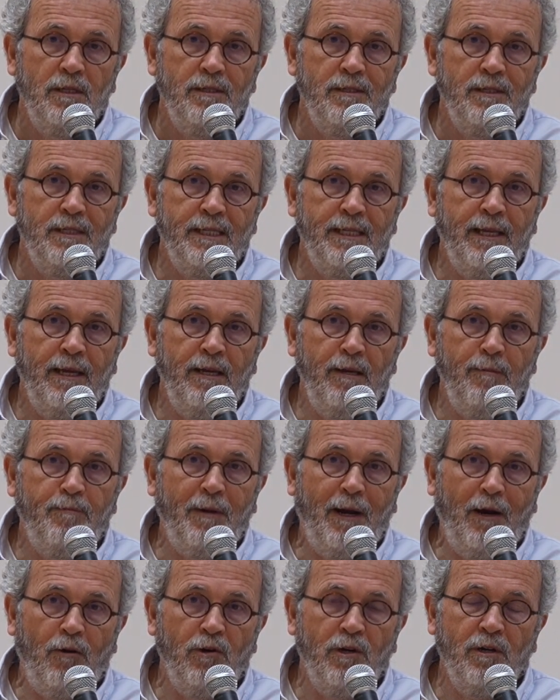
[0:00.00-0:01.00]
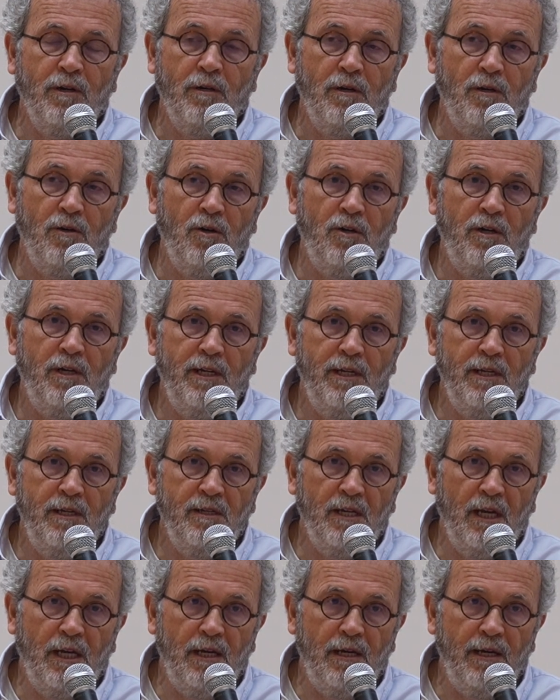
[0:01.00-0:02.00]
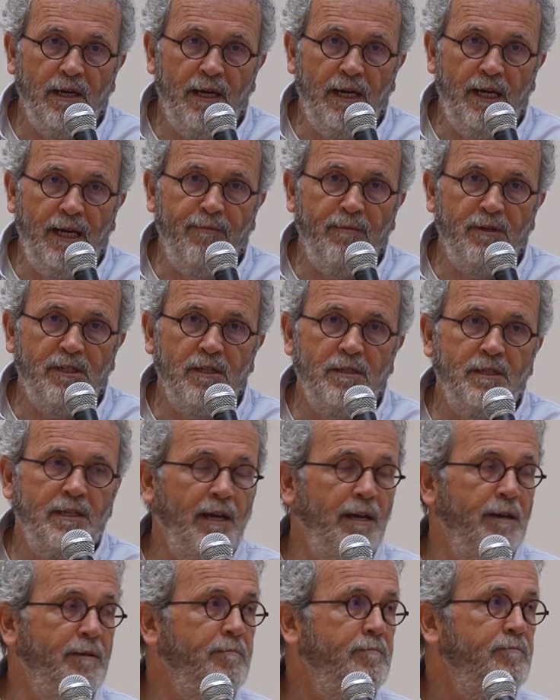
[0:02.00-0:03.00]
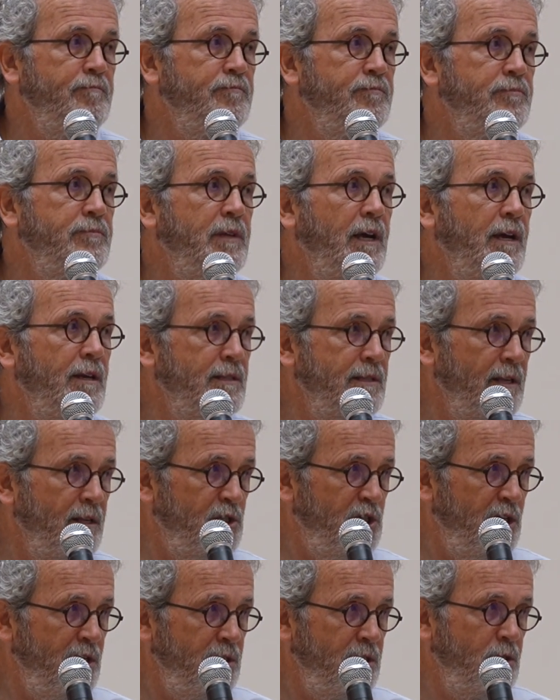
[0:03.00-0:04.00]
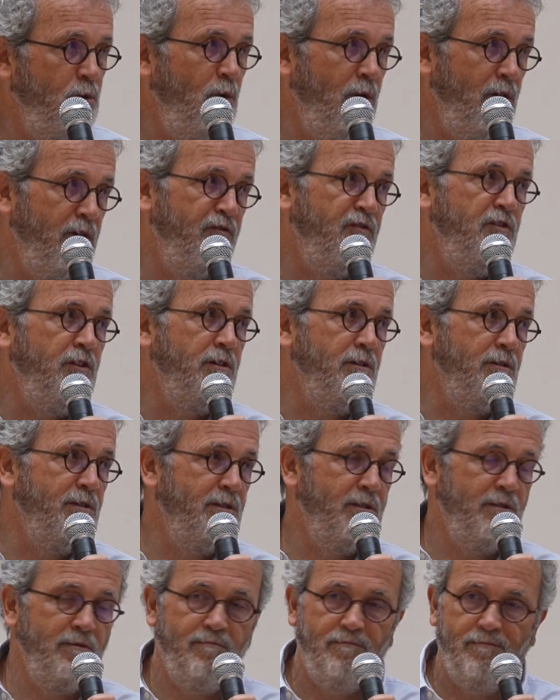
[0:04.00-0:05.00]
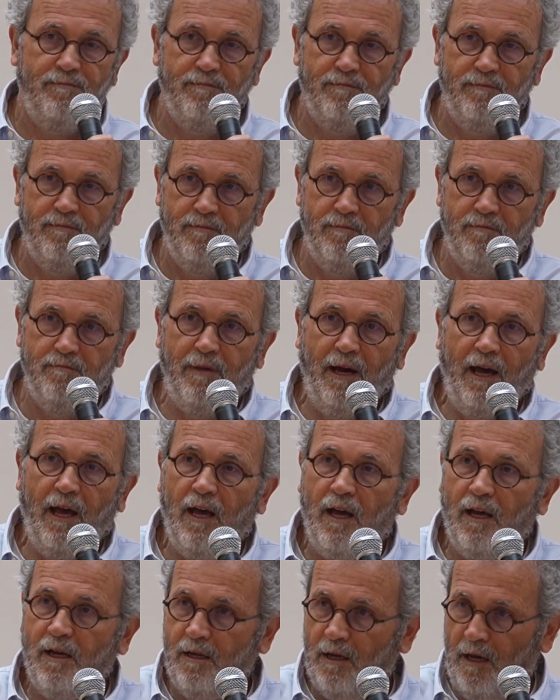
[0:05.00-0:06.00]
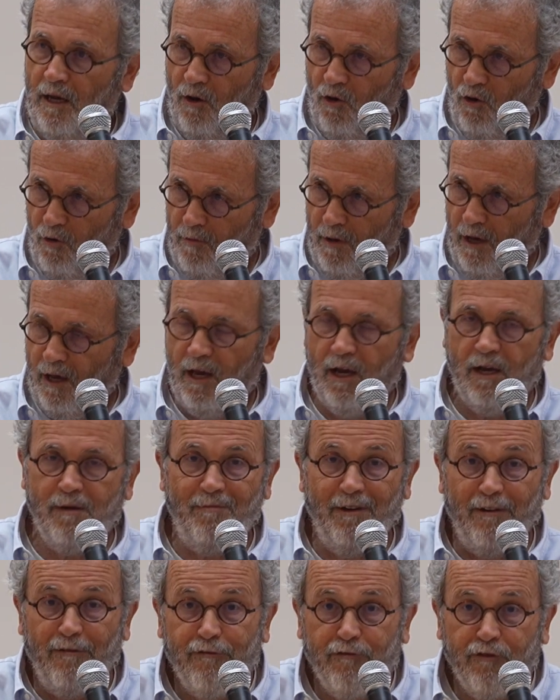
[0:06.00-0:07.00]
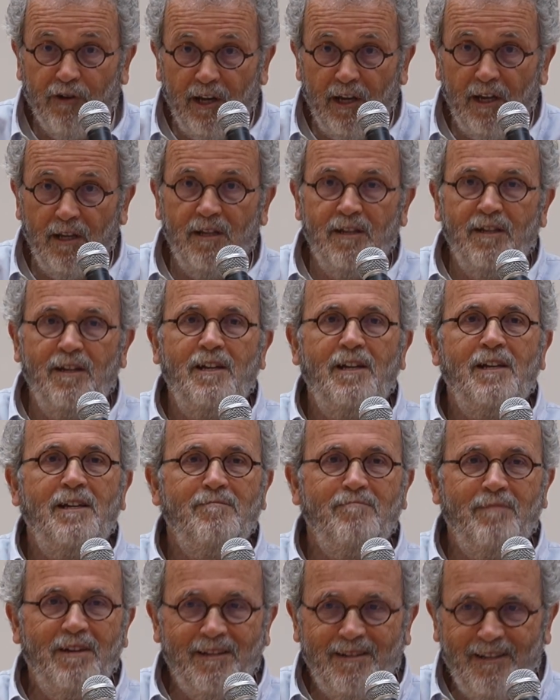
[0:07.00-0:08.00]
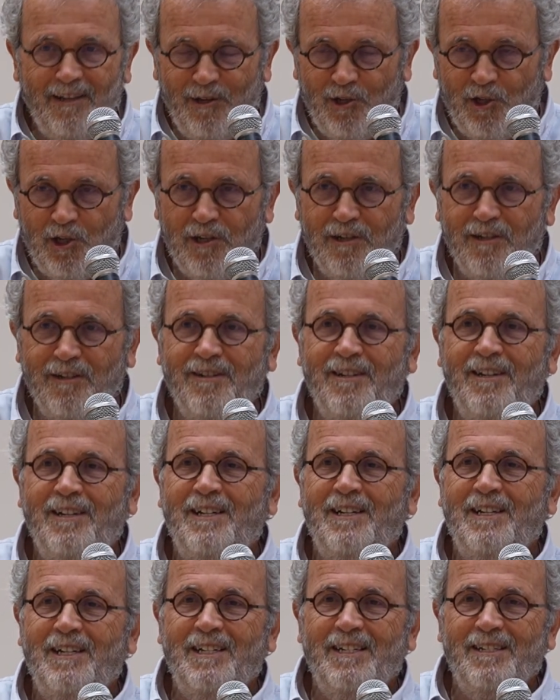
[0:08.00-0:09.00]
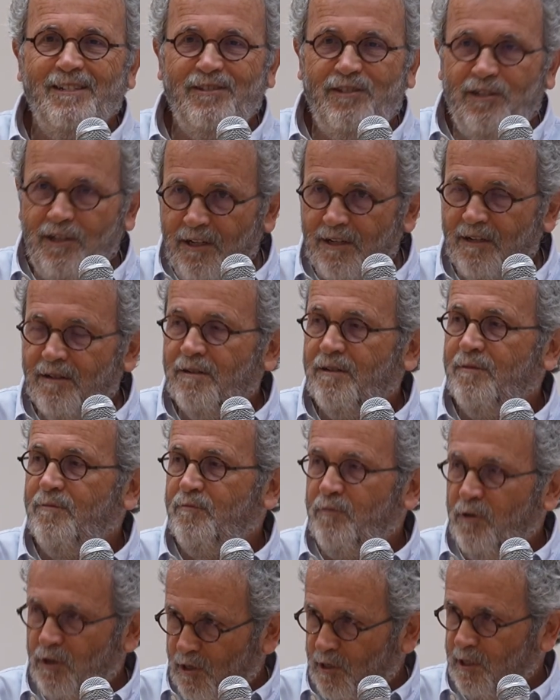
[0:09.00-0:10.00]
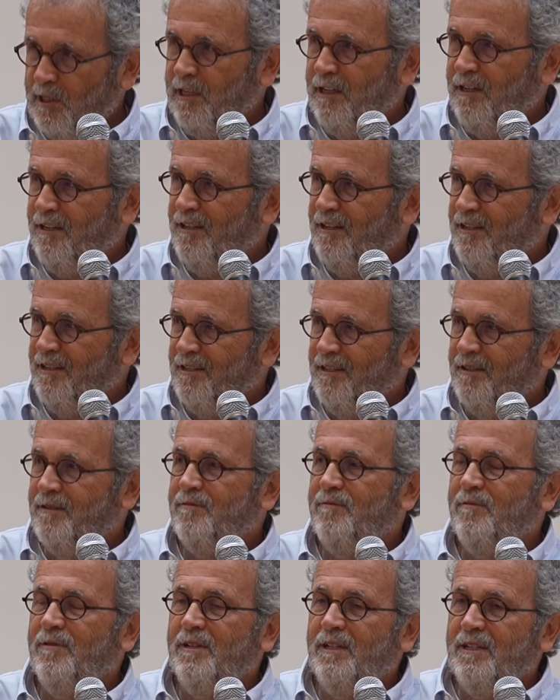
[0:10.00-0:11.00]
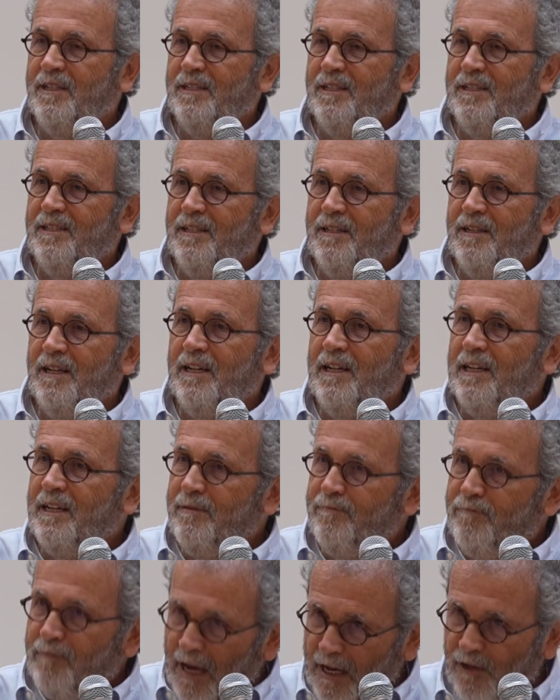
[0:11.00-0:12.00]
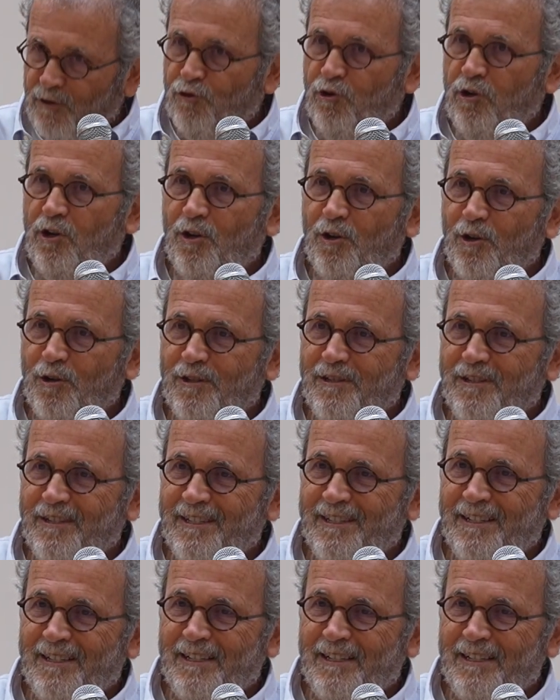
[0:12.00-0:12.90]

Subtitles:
stay in power only a limited time. I suggest 12 years. Aaron Barak, my friend, my teacher, dear person, patriot,